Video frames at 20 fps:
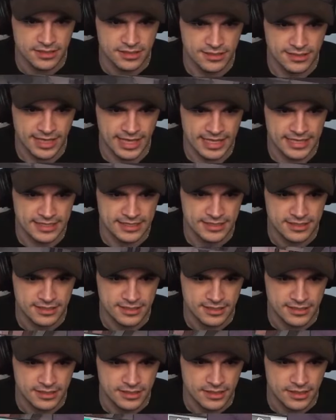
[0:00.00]
Okay.
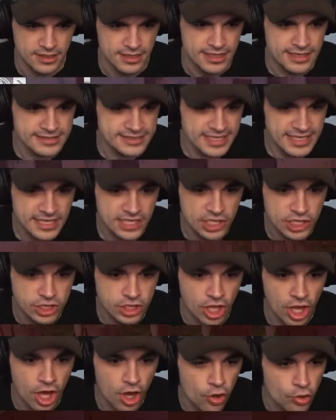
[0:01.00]
Is it
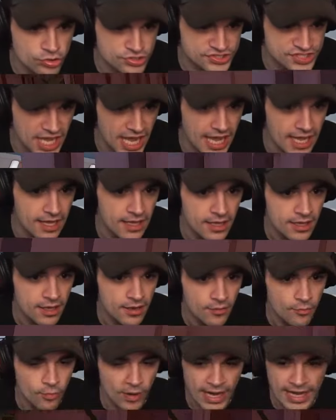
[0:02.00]
closed?
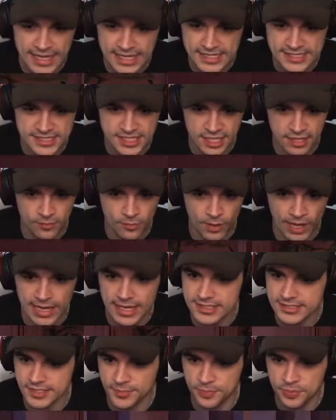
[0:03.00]
Why is why
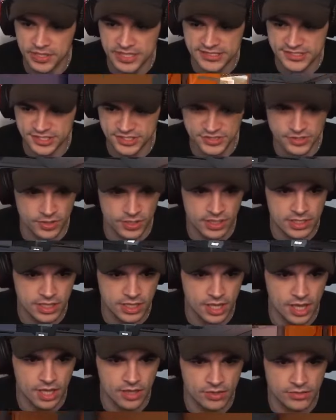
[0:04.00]
is the pizza store
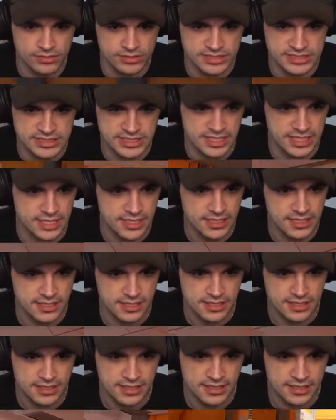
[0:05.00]
closed? Do
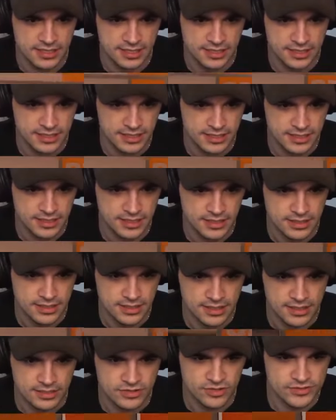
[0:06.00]

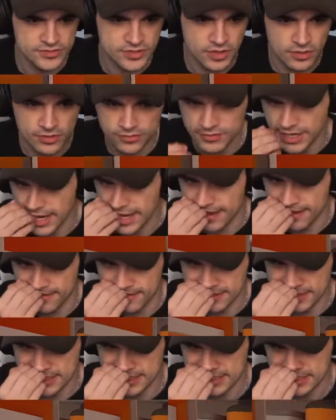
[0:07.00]
I have to go
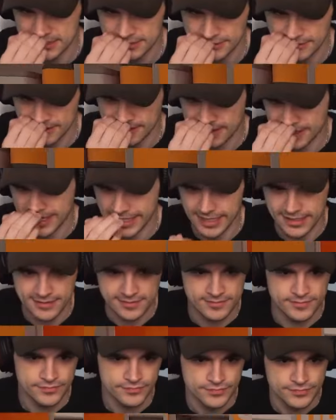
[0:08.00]
around? Okay.
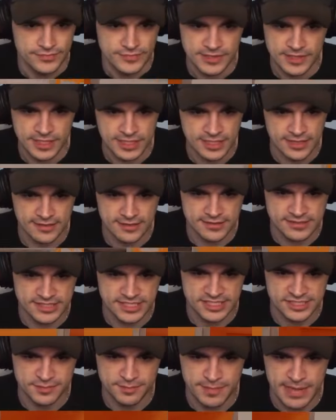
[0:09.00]
Luckily there's
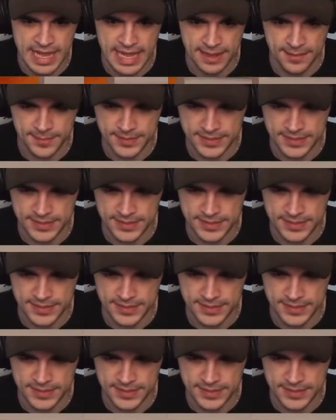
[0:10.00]
this map.